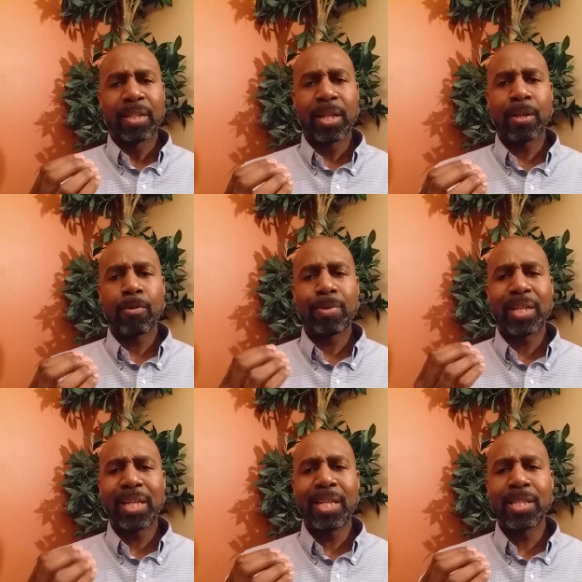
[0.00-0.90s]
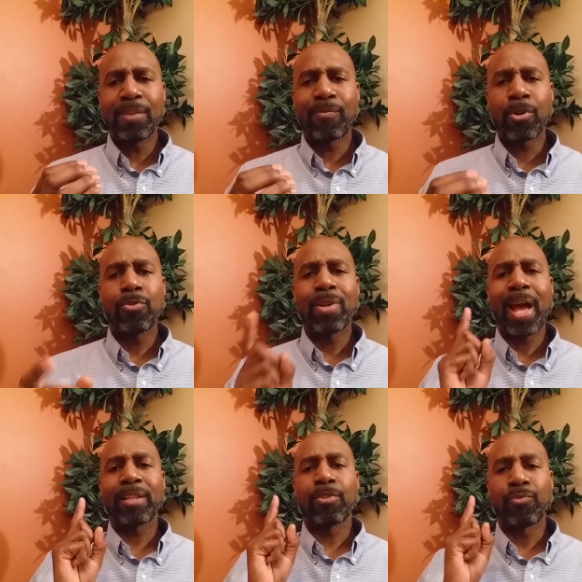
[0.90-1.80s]
then it'll be easy for you
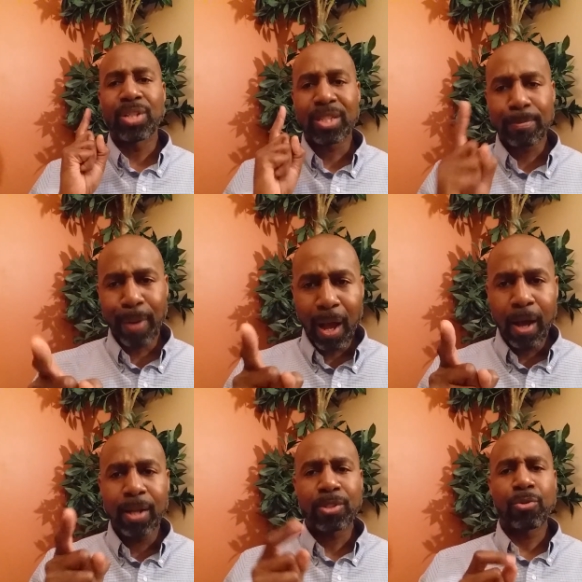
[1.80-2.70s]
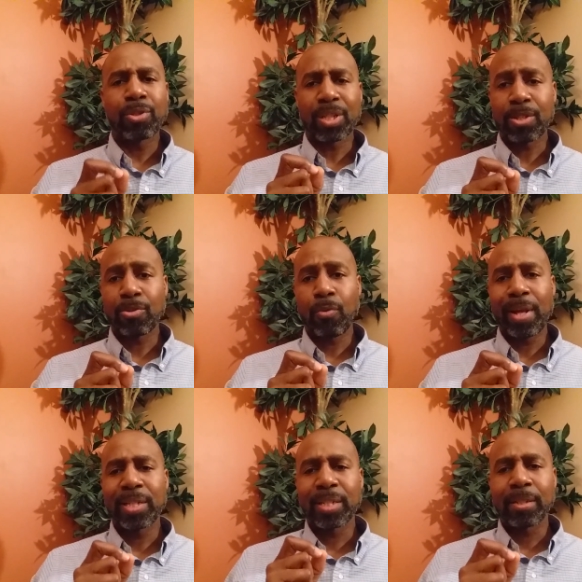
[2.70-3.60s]
not to respond to a
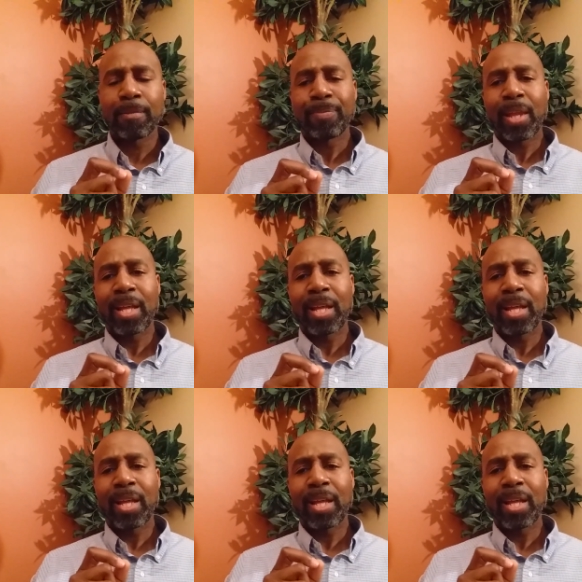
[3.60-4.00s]
situation